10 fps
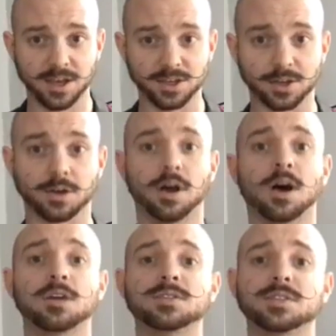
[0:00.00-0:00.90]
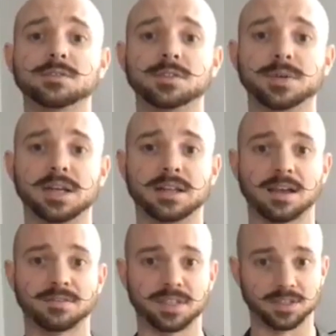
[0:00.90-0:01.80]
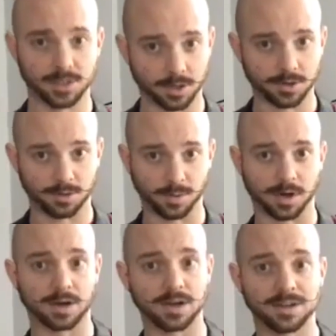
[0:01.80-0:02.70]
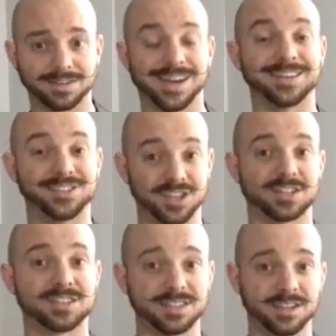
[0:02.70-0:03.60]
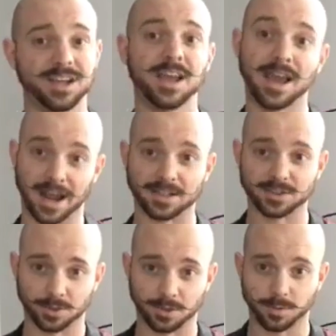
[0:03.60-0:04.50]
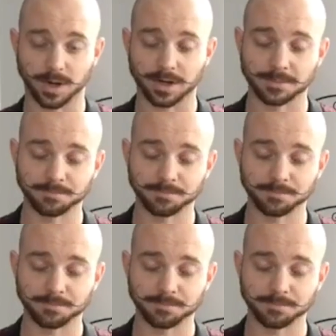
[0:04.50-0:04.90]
you're also doing a lot of internal work, not just external work.